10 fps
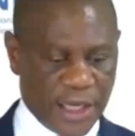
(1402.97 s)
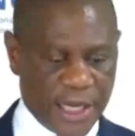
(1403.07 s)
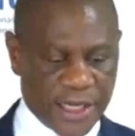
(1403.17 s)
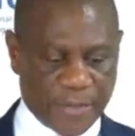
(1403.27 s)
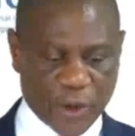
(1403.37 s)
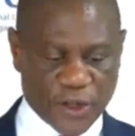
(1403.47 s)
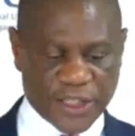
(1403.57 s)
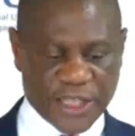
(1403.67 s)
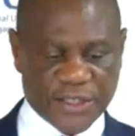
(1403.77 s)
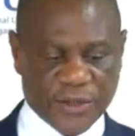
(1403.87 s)
In the
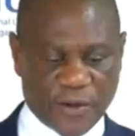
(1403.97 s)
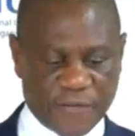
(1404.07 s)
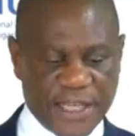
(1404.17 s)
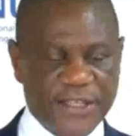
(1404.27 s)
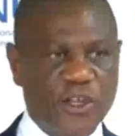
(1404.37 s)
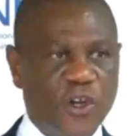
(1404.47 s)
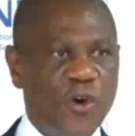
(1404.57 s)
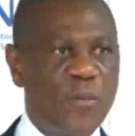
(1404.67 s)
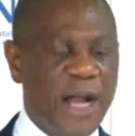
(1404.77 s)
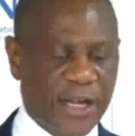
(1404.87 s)
process of this
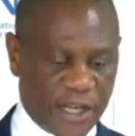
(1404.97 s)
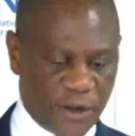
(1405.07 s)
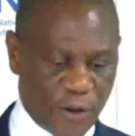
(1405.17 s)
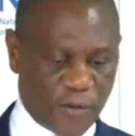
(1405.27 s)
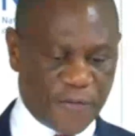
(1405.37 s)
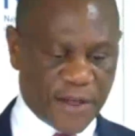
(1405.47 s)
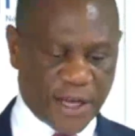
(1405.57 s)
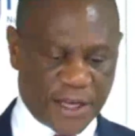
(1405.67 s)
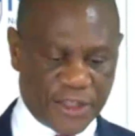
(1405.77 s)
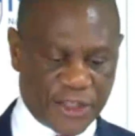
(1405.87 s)
global
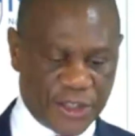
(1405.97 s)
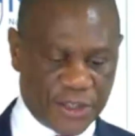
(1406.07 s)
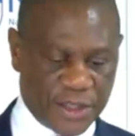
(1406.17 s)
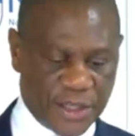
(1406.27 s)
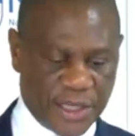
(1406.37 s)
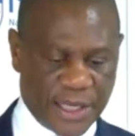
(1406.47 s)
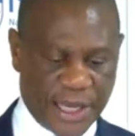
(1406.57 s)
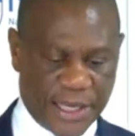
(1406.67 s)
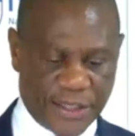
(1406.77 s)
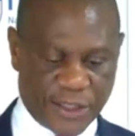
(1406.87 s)
reconfiguration,
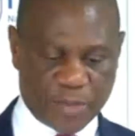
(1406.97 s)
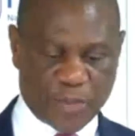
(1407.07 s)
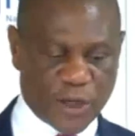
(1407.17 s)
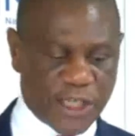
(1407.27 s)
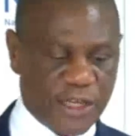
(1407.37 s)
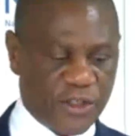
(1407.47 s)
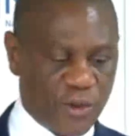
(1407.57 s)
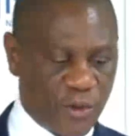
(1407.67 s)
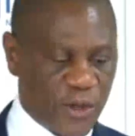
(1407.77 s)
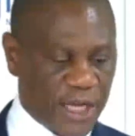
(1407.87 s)
it is important
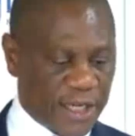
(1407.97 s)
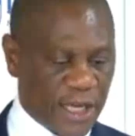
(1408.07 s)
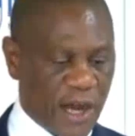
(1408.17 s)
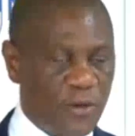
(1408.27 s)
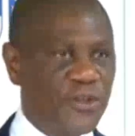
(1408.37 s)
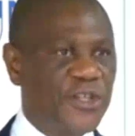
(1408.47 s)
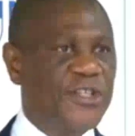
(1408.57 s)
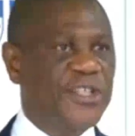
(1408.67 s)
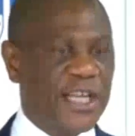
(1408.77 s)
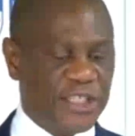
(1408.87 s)
to look at
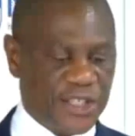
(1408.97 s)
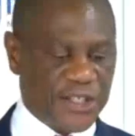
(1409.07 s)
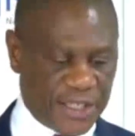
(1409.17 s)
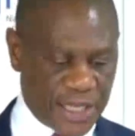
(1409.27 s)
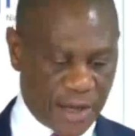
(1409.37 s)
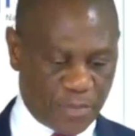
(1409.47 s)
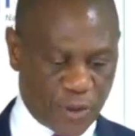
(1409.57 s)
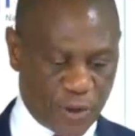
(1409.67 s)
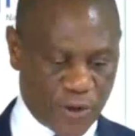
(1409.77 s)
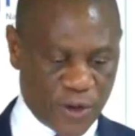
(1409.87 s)
countries such as
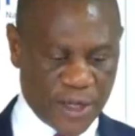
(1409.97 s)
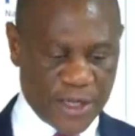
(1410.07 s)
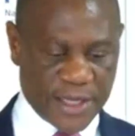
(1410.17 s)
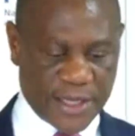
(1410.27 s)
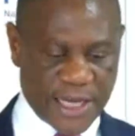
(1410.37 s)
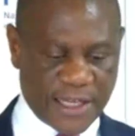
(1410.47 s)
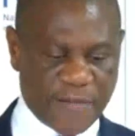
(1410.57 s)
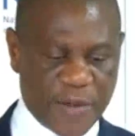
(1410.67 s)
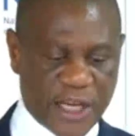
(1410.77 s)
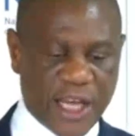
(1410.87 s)
Singapore that
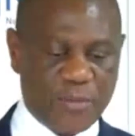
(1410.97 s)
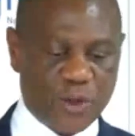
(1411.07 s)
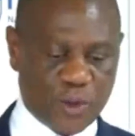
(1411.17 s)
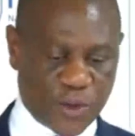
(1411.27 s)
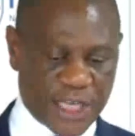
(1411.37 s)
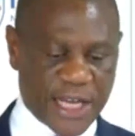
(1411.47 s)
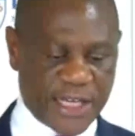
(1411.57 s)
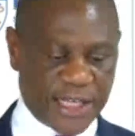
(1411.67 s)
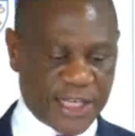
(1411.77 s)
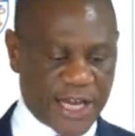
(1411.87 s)
have been able to turn
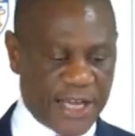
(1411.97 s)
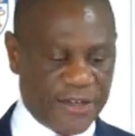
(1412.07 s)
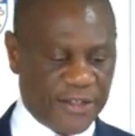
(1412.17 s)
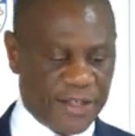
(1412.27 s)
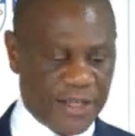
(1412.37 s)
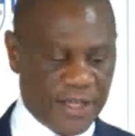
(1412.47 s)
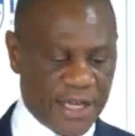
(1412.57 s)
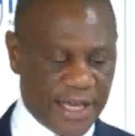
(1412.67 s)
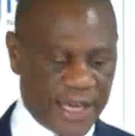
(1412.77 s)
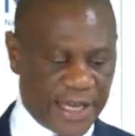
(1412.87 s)
the tide
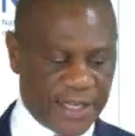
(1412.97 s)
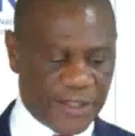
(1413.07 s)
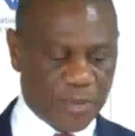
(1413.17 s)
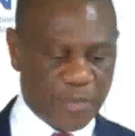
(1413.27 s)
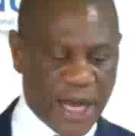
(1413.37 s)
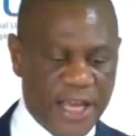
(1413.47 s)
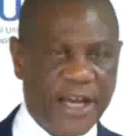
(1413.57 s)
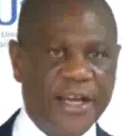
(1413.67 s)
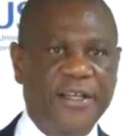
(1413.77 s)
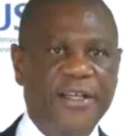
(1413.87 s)
and
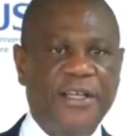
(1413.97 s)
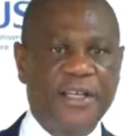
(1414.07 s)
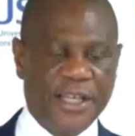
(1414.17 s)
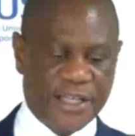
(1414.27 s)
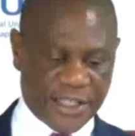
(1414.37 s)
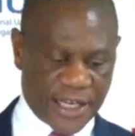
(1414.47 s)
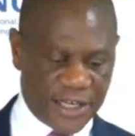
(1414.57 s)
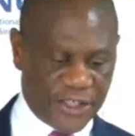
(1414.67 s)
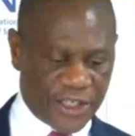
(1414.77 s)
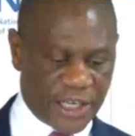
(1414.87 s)
inspire
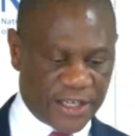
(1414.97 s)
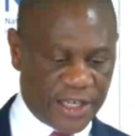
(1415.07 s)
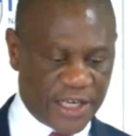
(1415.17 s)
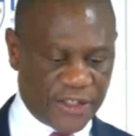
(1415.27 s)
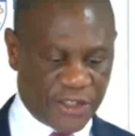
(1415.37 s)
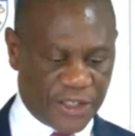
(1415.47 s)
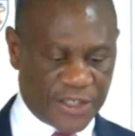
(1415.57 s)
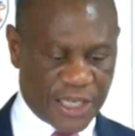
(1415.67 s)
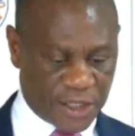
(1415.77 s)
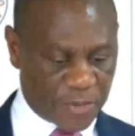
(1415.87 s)
international
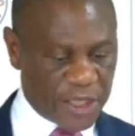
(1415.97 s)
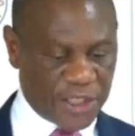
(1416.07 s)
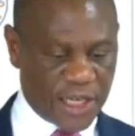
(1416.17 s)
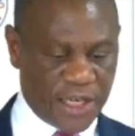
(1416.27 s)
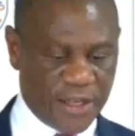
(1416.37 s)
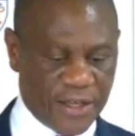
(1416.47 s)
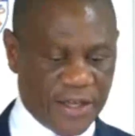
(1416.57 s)
relations, especially